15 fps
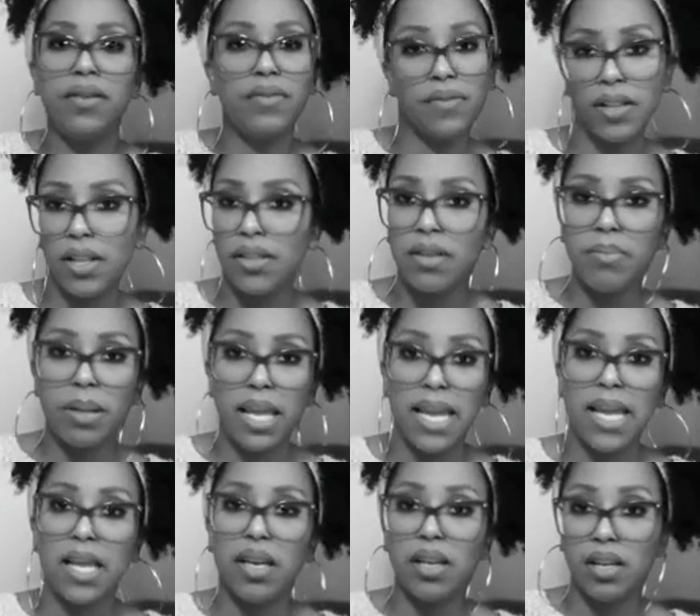fill in the
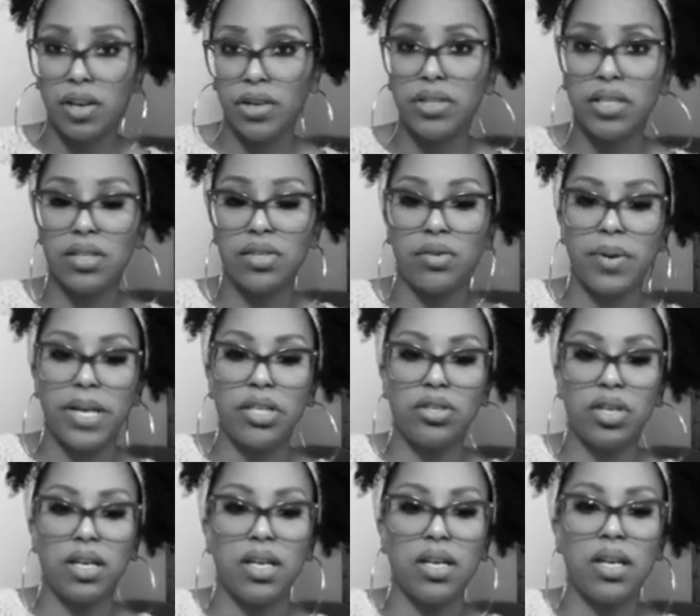blank, your
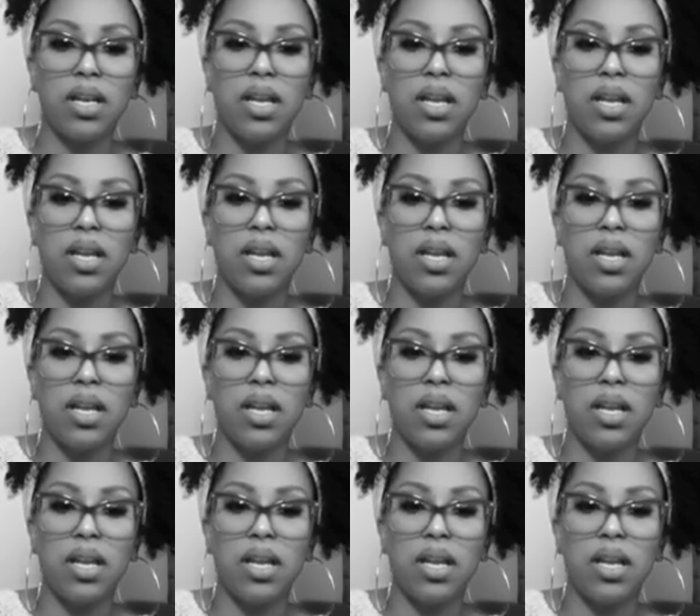situation,